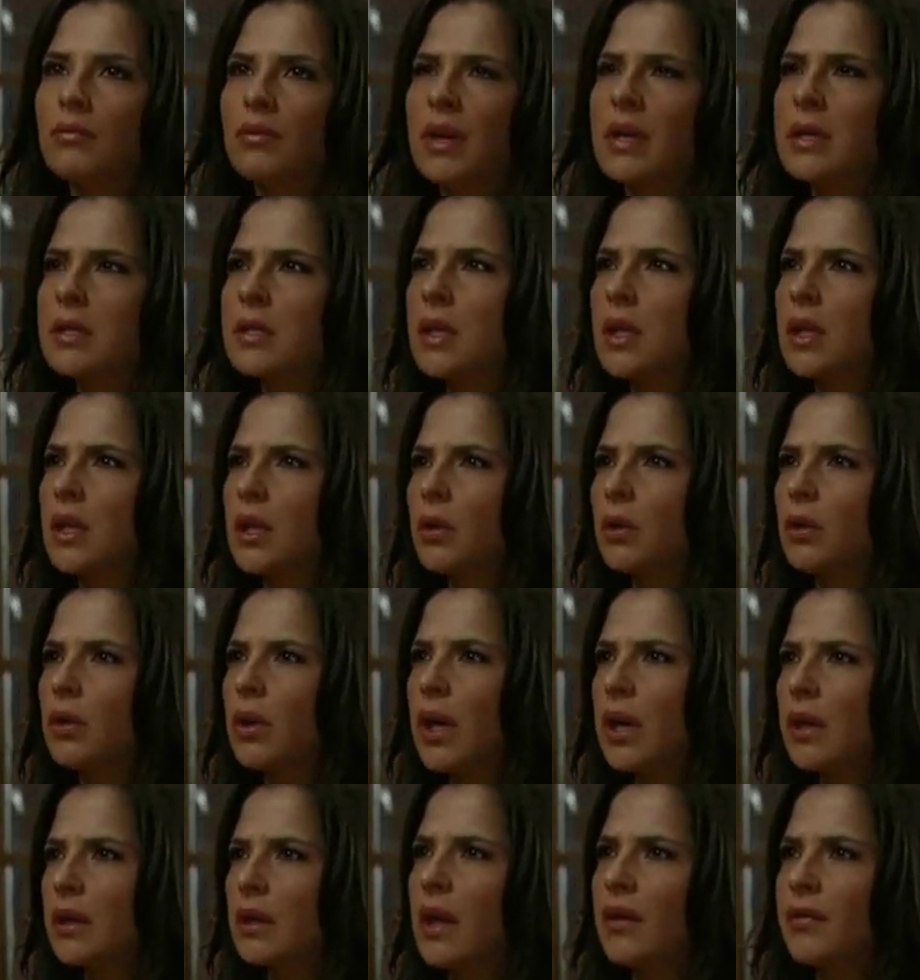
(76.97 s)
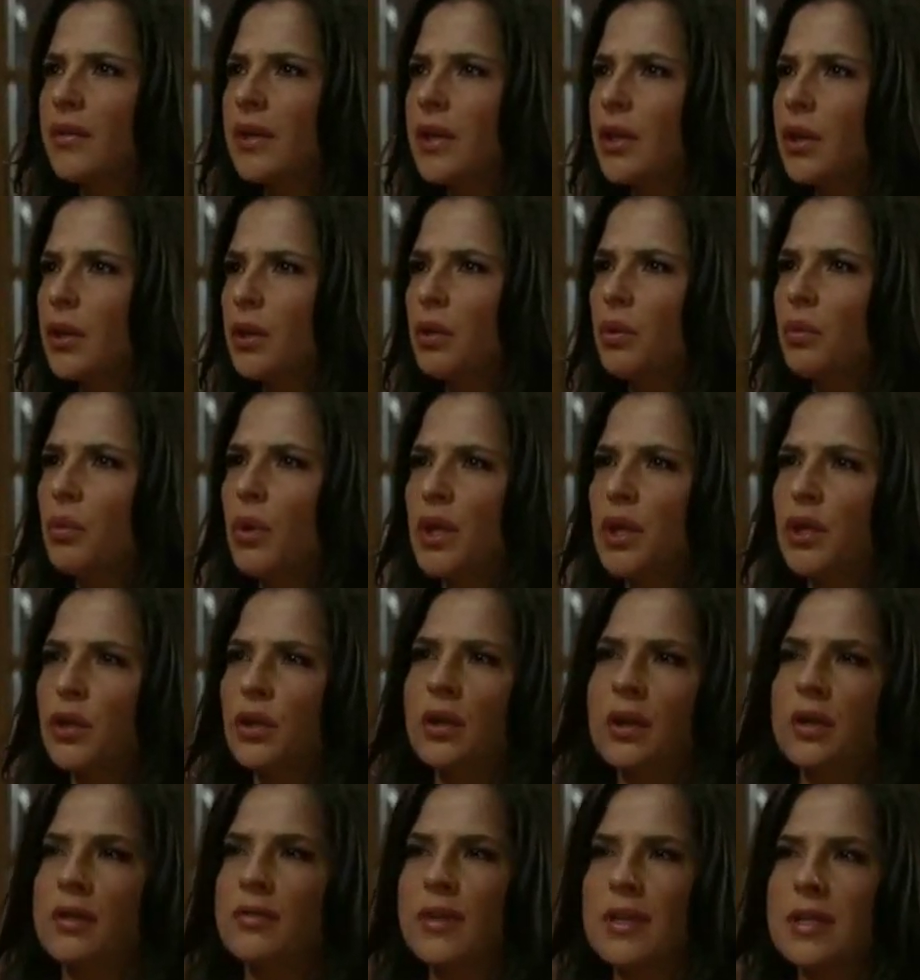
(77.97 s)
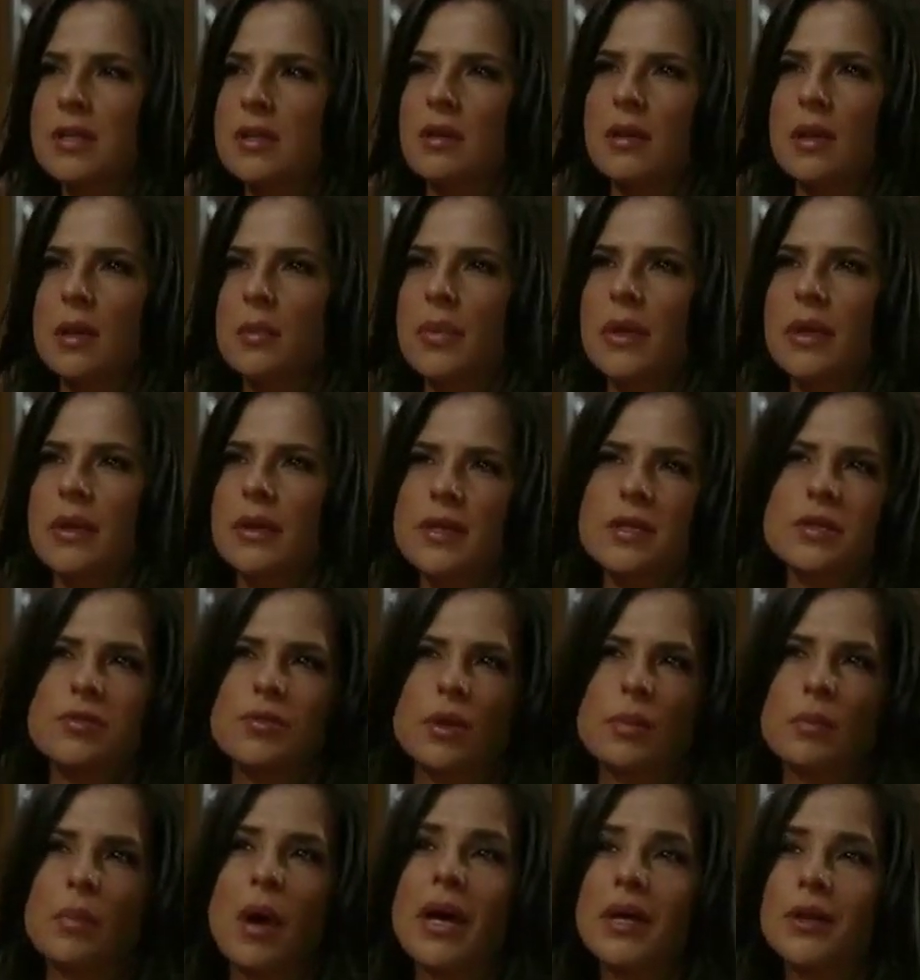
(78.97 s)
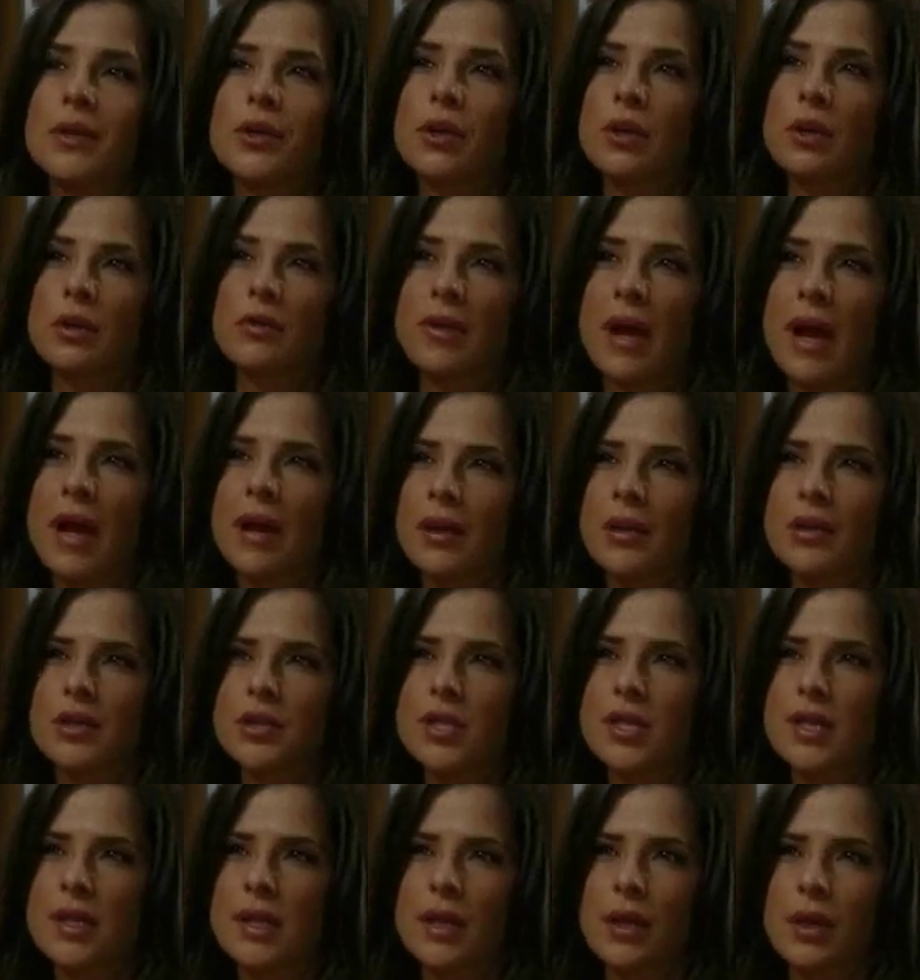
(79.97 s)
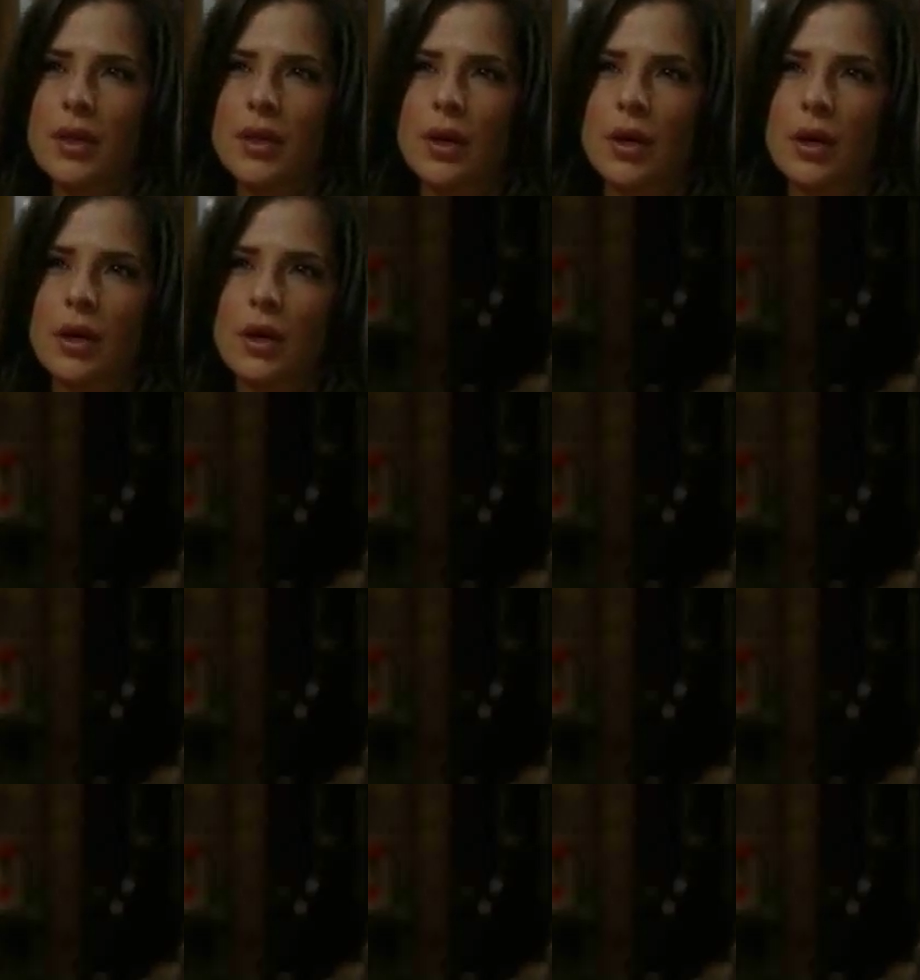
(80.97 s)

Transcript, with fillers: Raising you and loving you when you could have easily been this reminder of Alan cheating on